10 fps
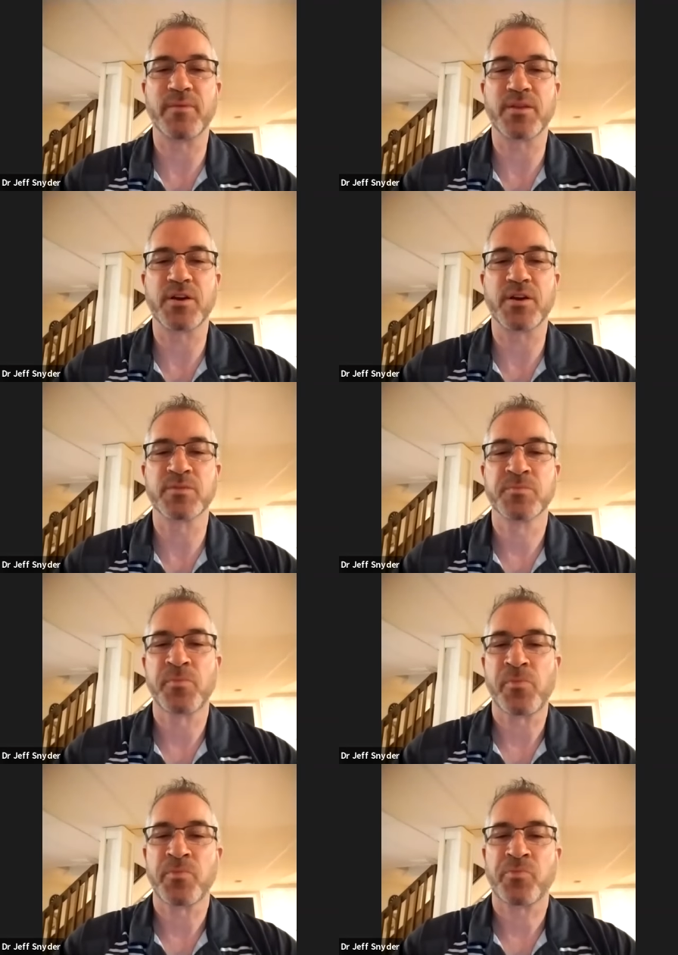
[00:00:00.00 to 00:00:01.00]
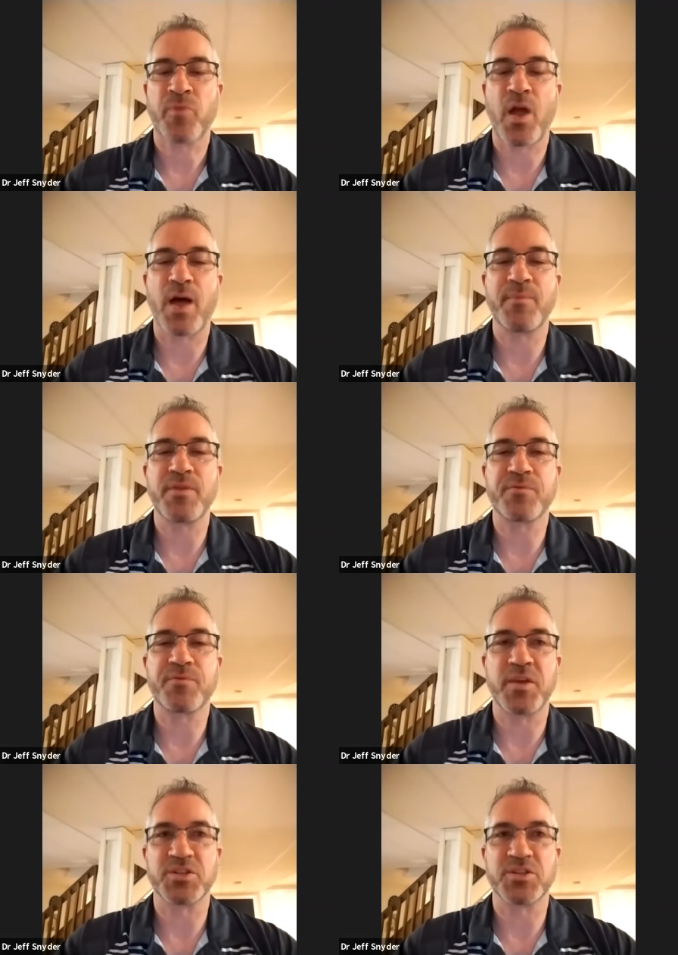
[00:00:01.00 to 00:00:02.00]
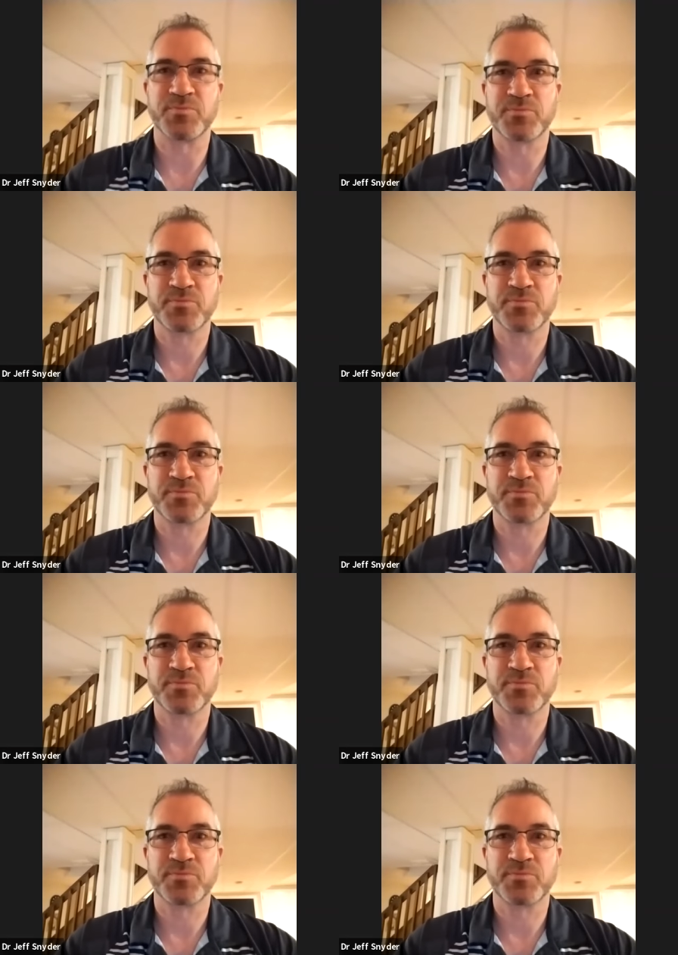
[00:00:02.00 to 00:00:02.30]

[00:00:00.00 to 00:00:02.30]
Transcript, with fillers: about there. Um, inflammation.